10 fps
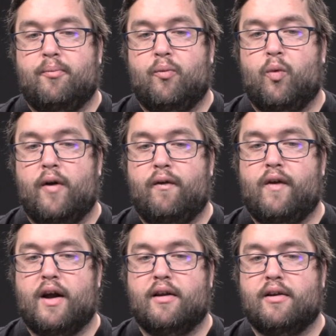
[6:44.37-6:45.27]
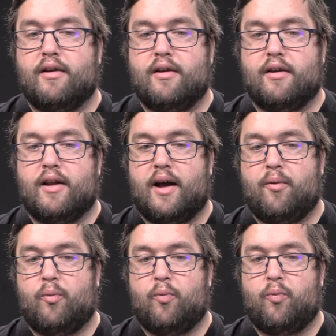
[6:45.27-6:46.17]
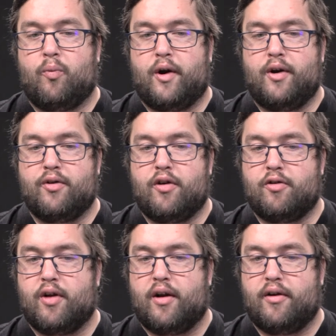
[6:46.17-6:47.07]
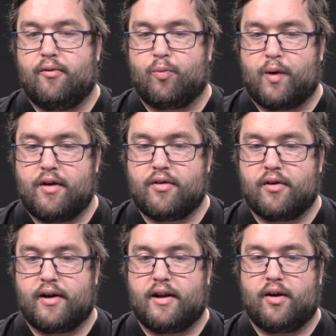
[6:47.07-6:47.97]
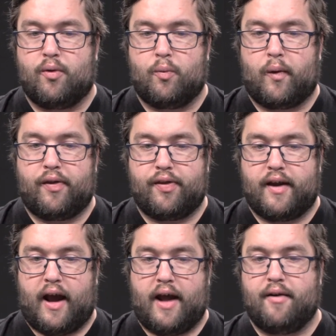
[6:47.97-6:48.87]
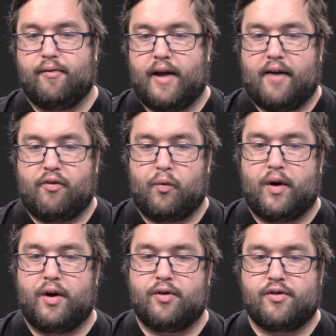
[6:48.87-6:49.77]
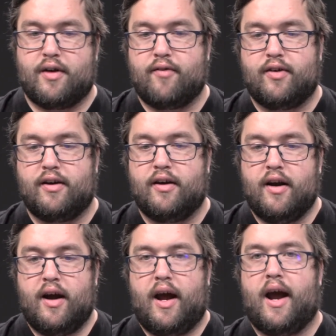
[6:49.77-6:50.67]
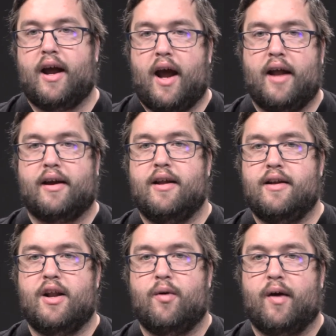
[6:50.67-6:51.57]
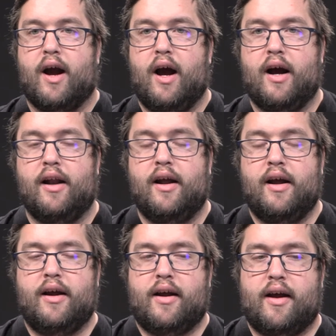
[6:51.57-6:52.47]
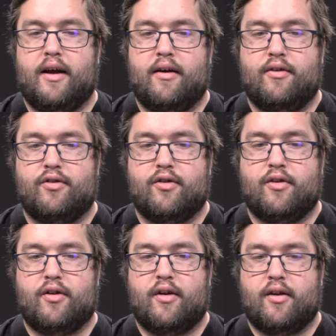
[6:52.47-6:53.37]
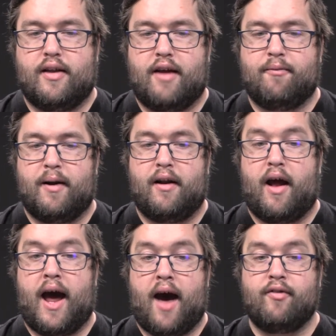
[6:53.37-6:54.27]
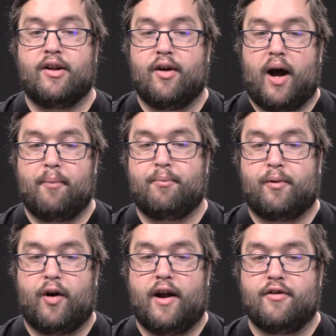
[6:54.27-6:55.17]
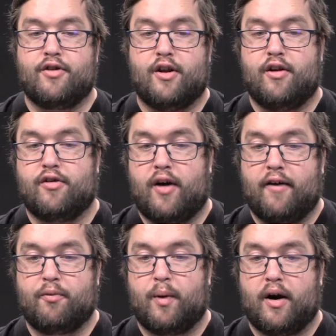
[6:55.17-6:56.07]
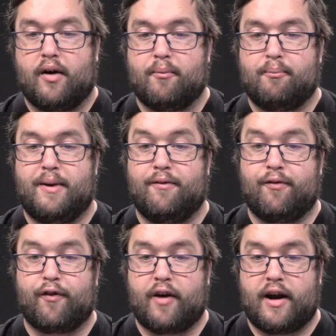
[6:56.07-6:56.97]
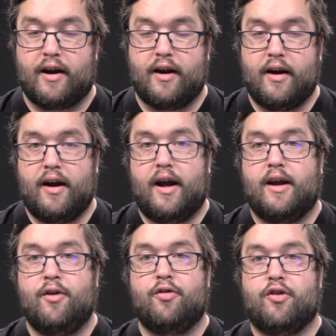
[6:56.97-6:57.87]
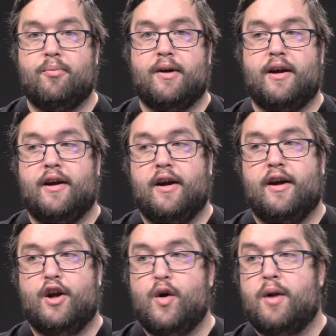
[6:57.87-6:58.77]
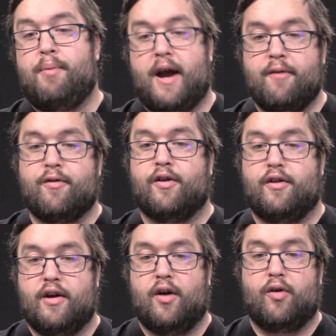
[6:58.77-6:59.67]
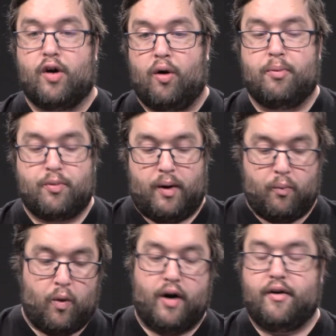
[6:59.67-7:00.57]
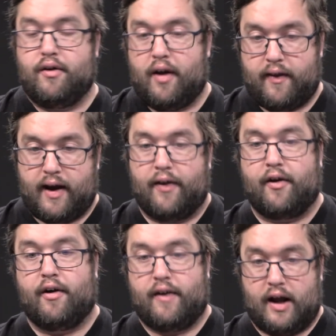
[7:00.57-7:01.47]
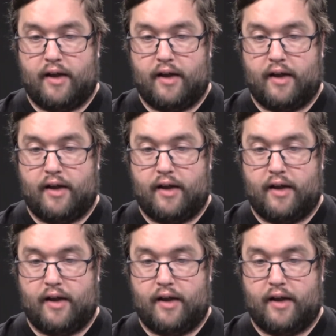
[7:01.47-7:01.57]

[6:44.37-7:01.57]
One thing that Windows has done recently, though, with the end of life of Windows 7 and continuing on, is they've been having the upgrades to the software be free. It used to be you had to pay for, to go between one and the other and the